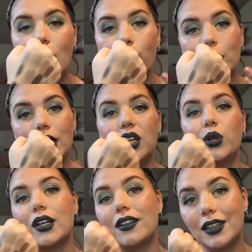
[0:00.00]
when I
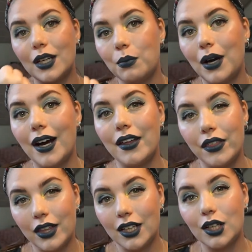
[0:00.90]
look at them I
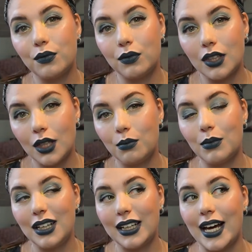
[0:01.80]
think of
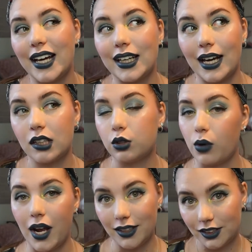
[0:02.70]
them like a
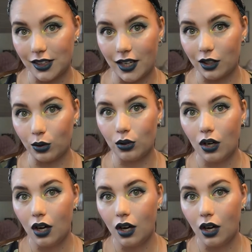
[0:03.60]
gray shadow